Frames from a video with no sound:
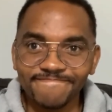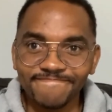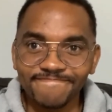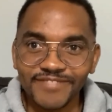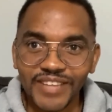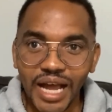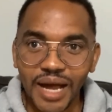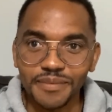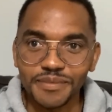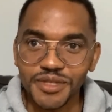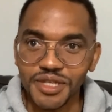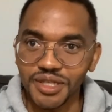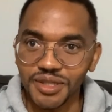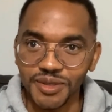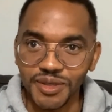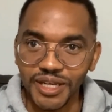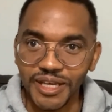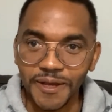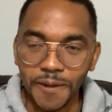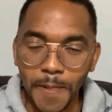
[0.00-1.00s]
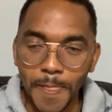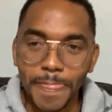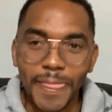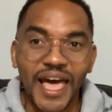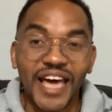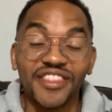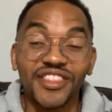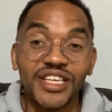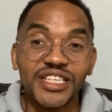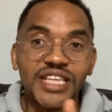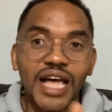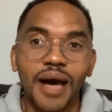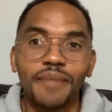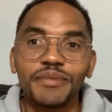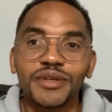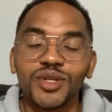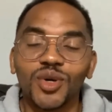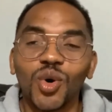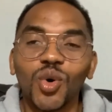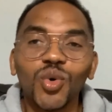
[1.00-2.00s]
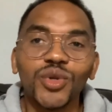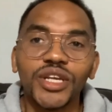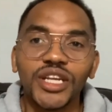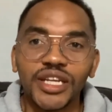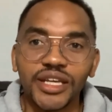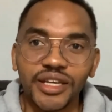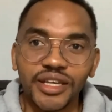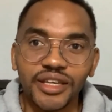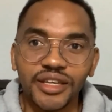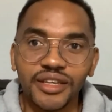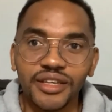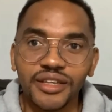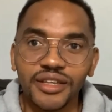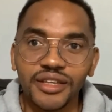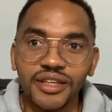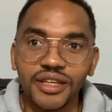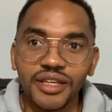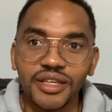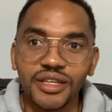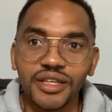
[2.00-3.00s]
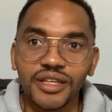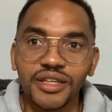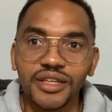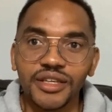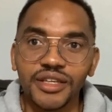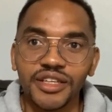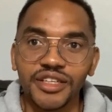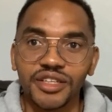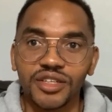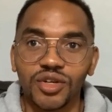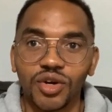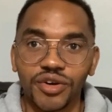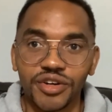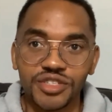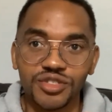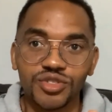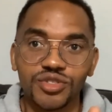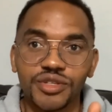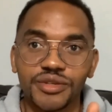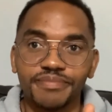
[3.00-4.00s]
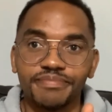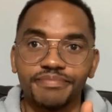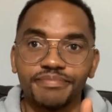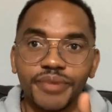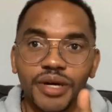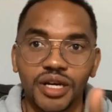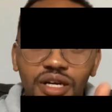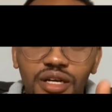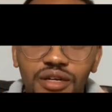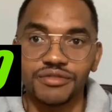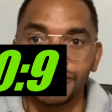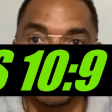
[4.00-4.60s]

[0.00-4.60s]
Absolutely. And this happened only in accordance to the book of